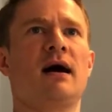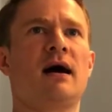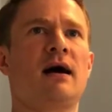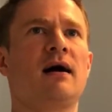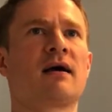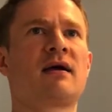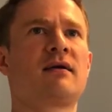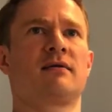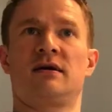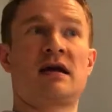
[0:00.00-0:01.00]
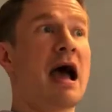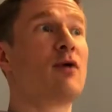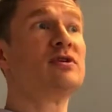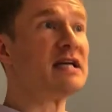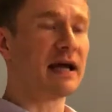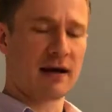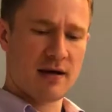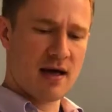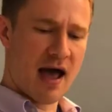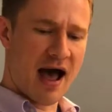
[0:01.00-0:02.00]
uh, counting,
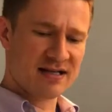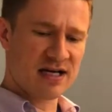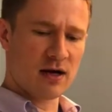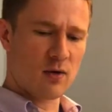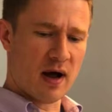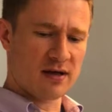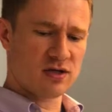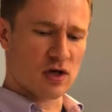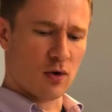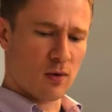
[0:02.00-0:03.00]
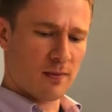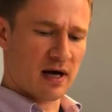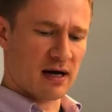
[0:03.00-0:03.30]
asking questions, so,